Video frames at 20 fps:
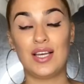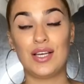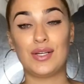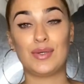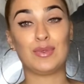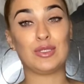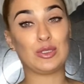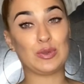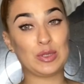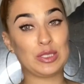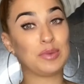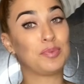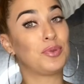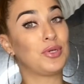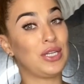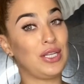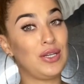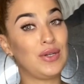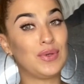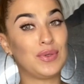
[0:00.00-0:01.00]
which was
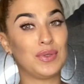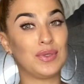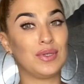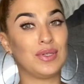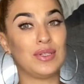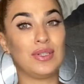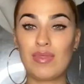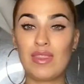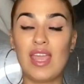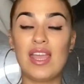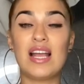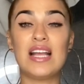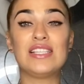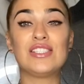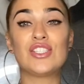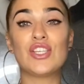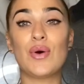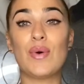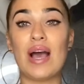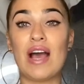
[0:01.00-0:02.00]
pretty cool. And
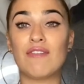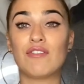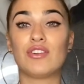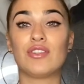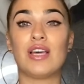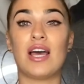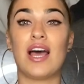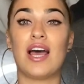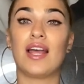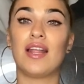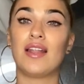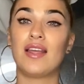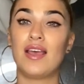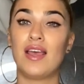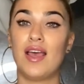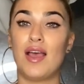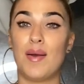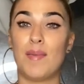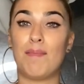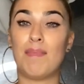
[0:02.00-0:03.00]
so after that,
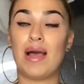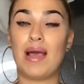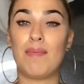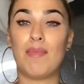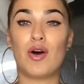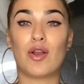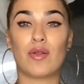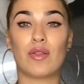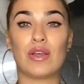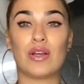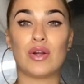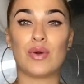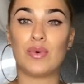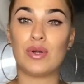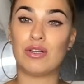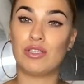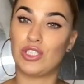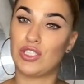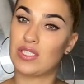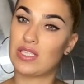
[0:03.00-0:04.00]
my modeling
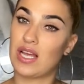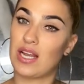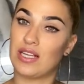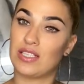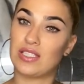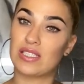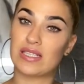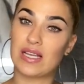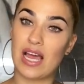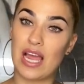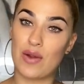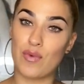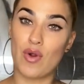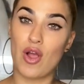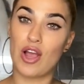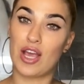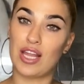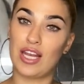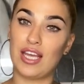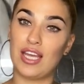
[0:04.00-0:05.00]
career just kind of
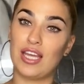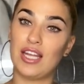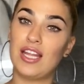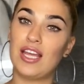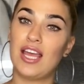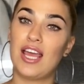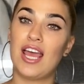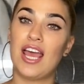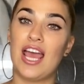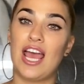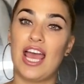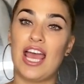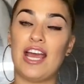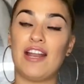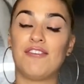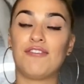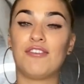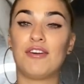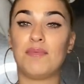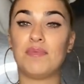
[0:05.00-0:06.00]
skyrocketed. And
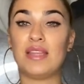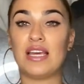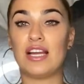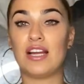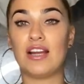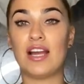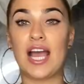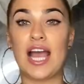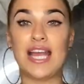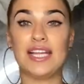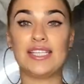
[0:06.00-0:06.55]
from there, I